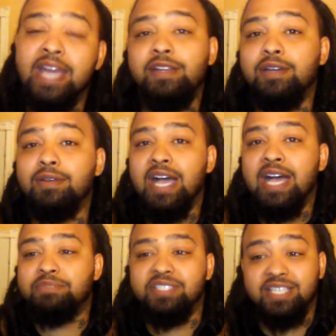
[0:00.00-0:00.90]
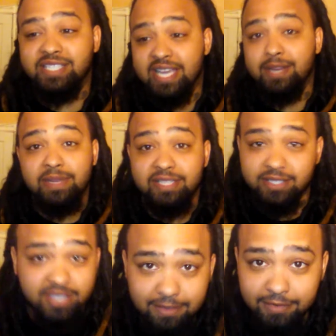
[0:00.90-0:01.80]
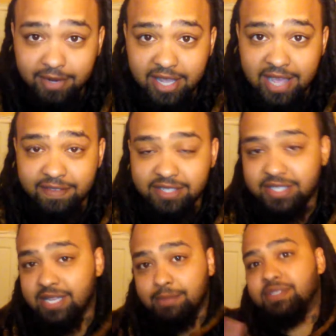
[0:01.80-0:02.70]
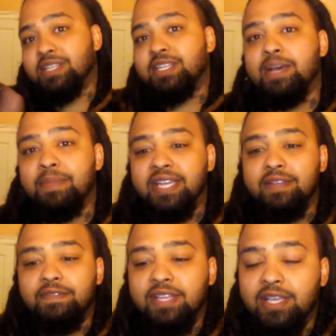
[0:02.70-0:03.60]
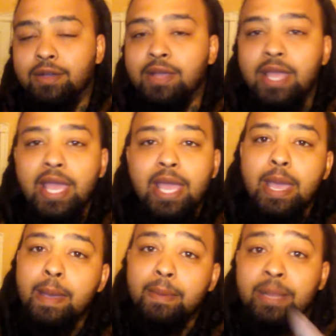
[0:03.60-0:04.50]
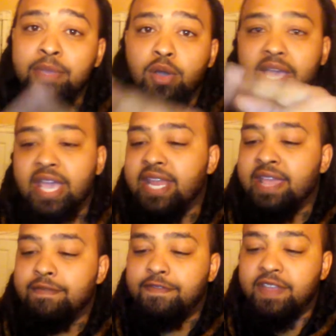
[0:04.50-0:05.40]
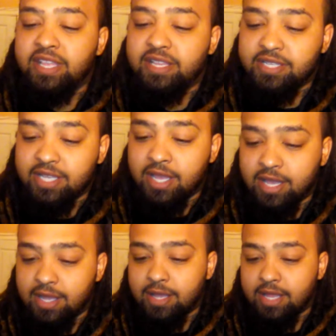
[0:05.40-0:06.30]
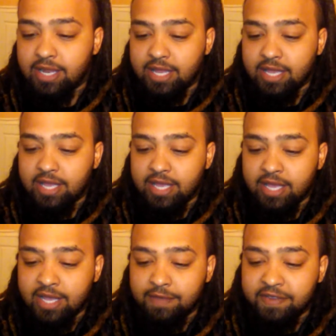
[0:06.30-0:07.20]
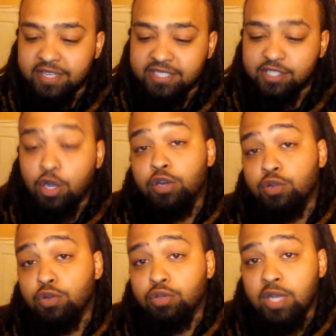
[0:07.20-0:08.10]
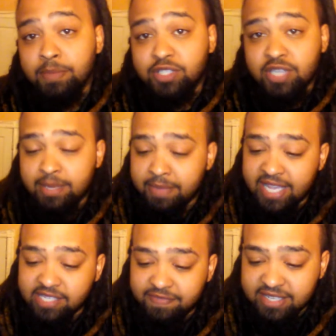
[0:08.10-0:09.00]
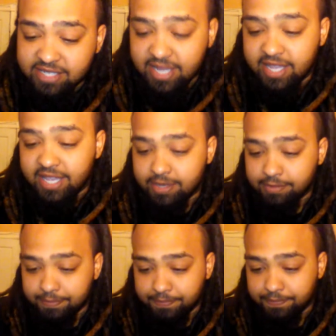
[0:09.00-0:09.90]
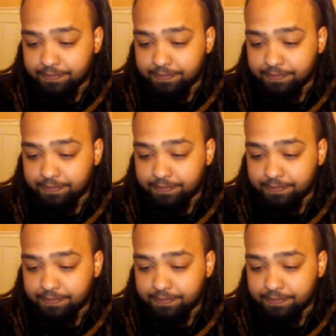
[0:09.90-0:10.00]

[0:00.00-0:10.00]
I don't know. I'm just excited about the discovery. Obviously, I'm sitting down making a video. But let me go ahead and finish this article. I'm going to try to make it as fast as I can.